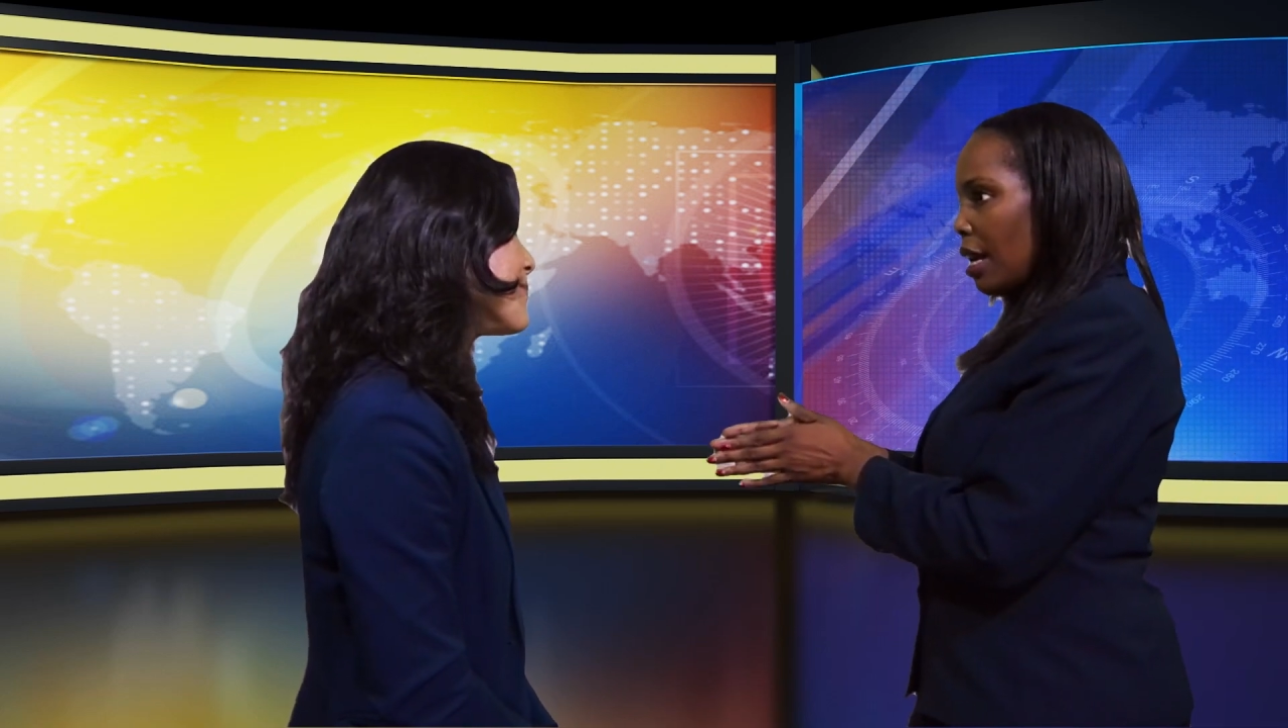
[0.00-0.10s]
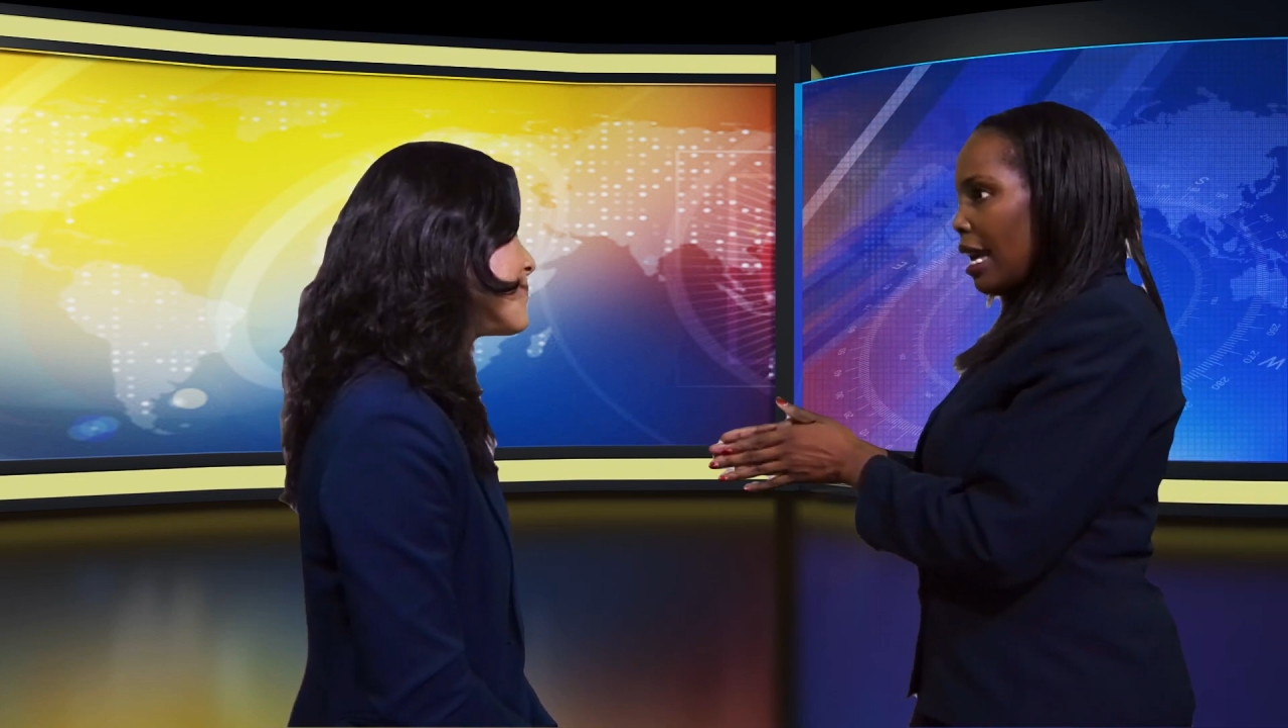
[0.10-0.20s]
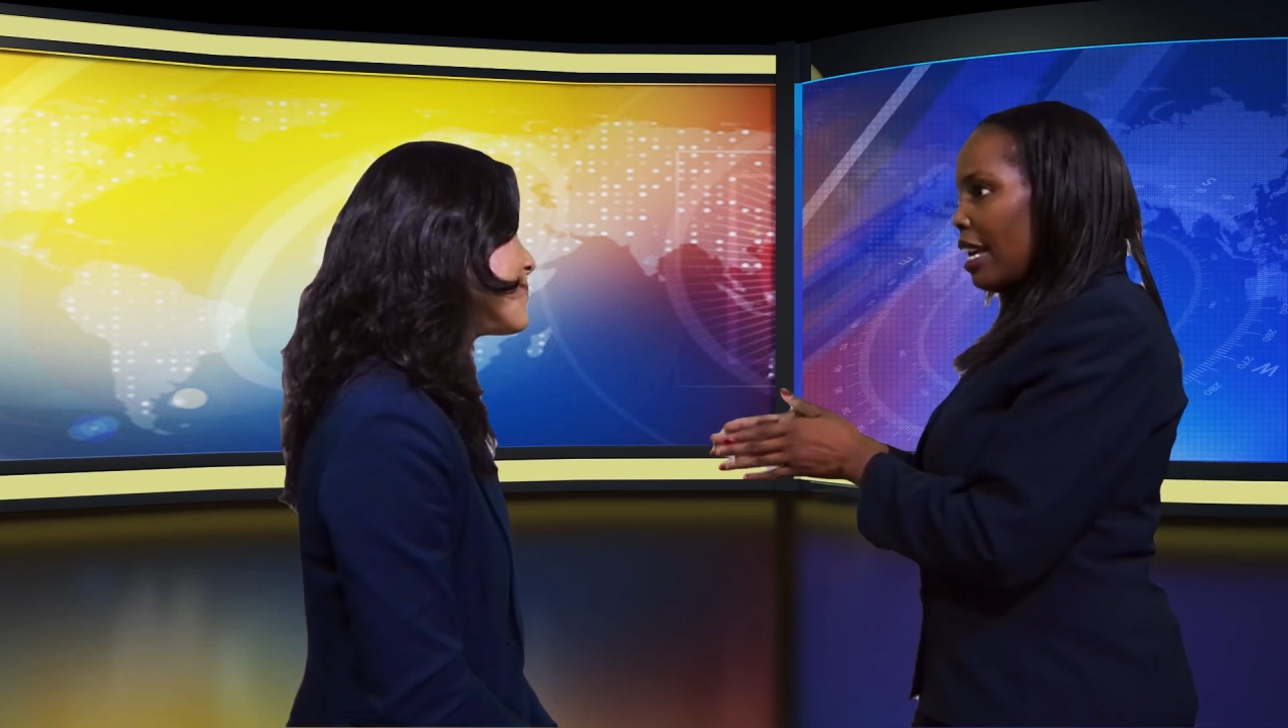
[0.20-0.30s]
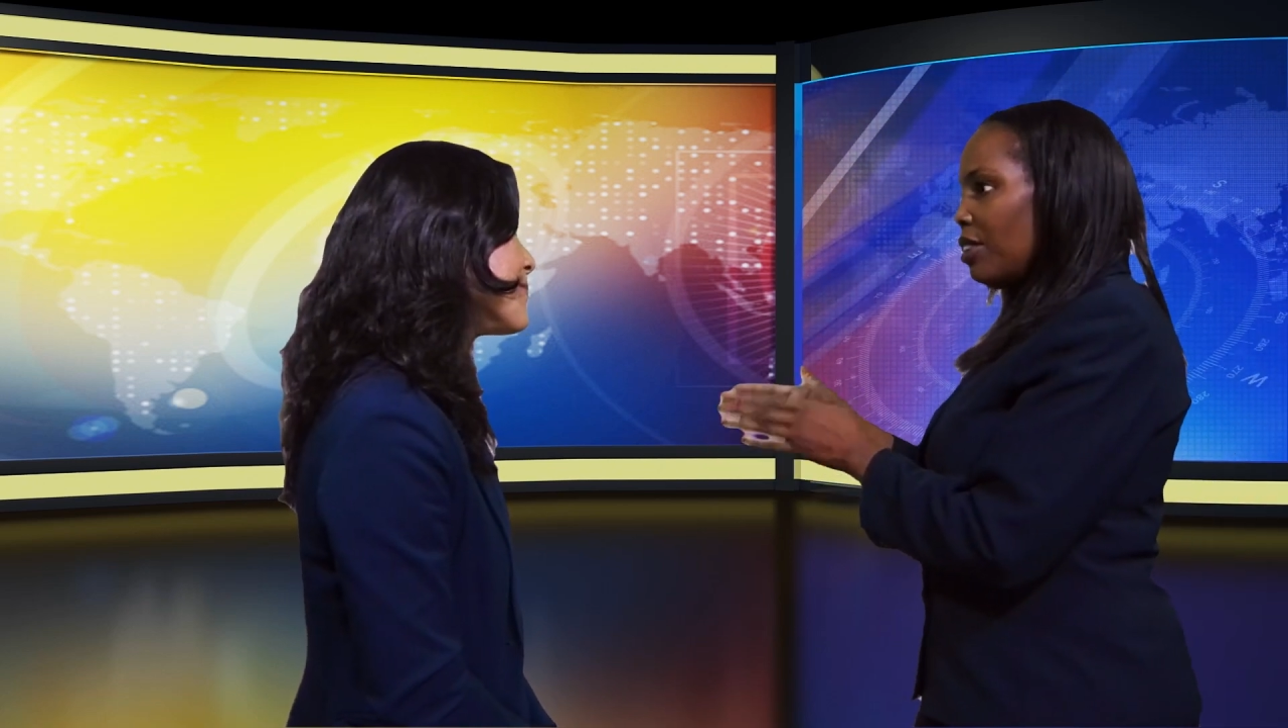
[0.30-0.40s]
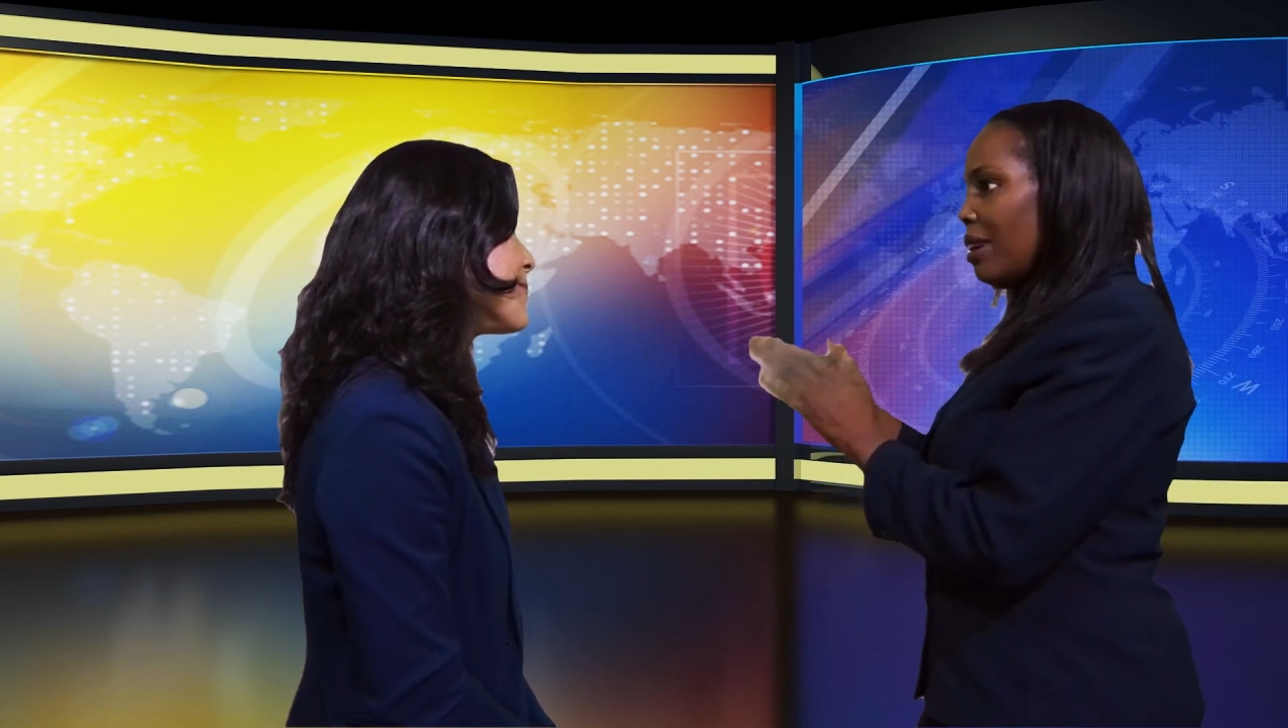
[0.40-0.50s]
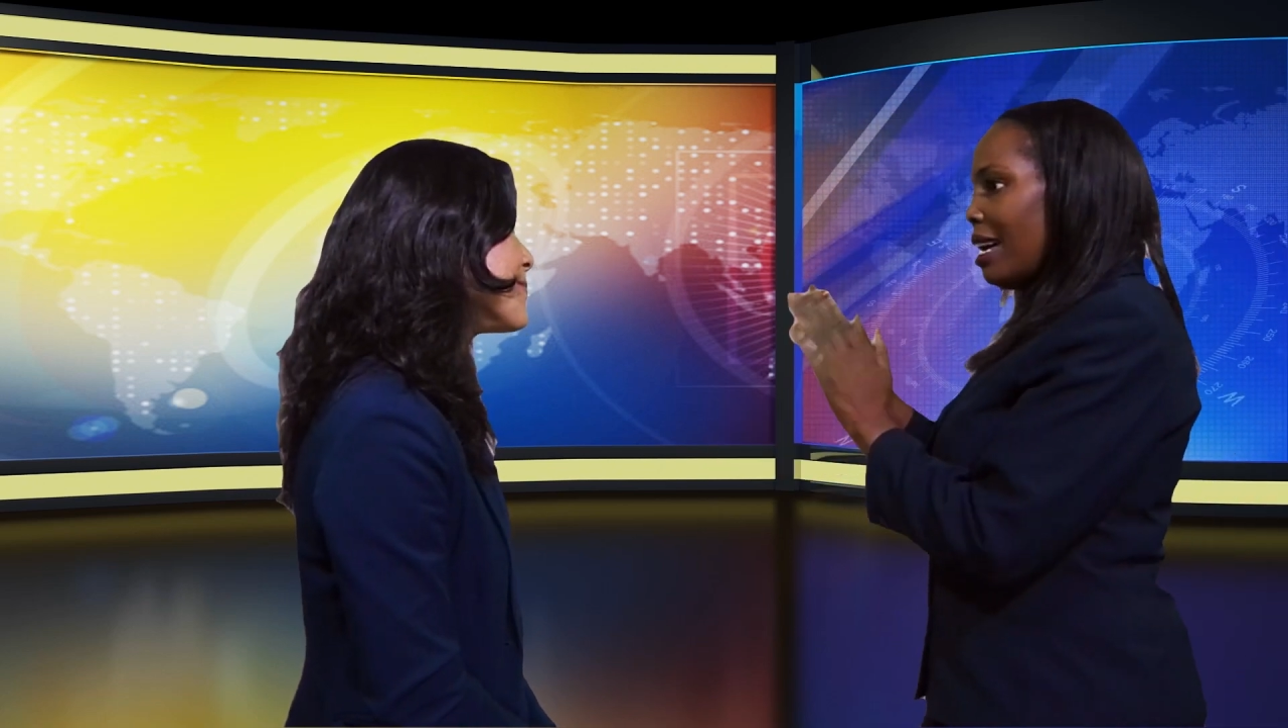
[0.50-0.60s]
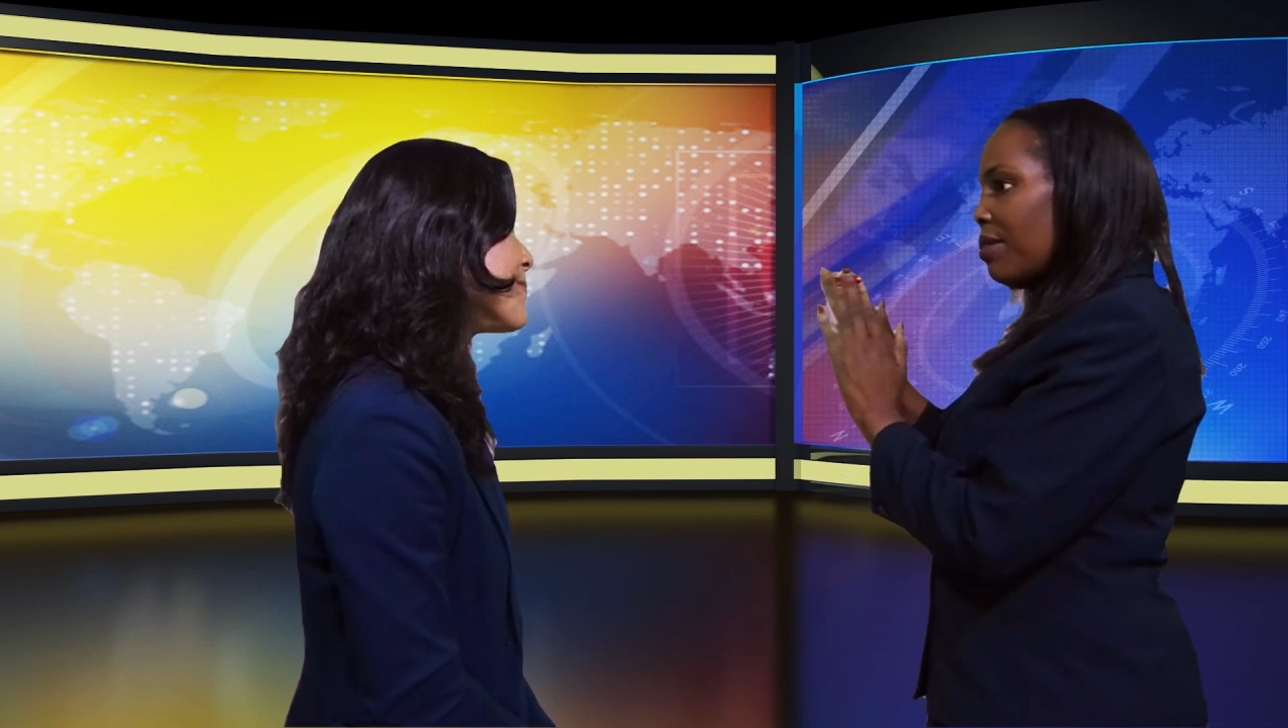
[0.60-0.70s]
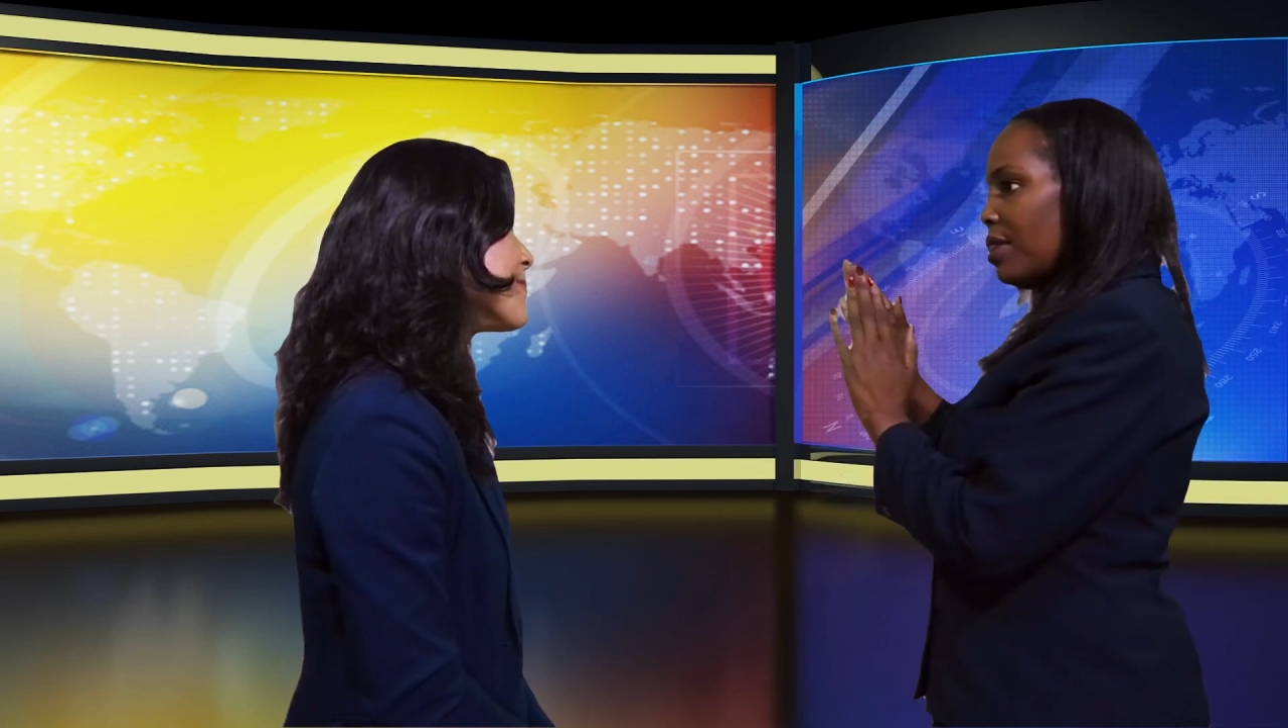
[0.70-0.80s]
and you have